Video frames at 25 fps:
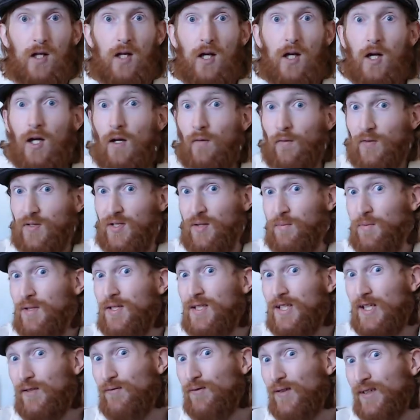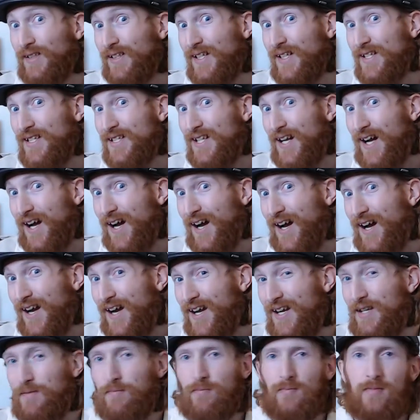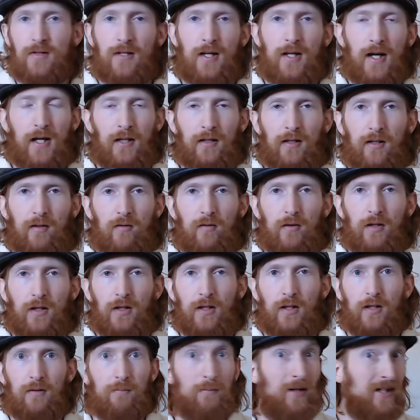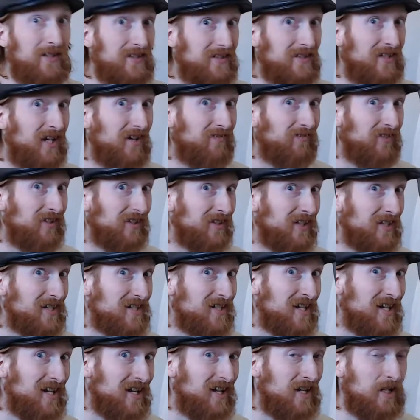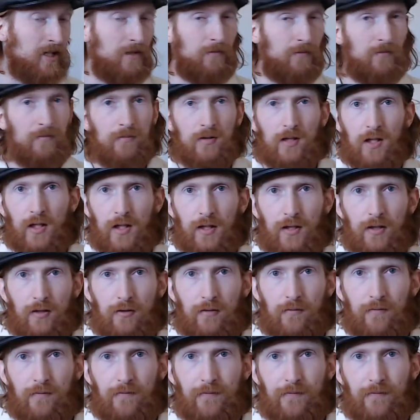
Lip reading: For something different this time, technically, but different this time, kind of.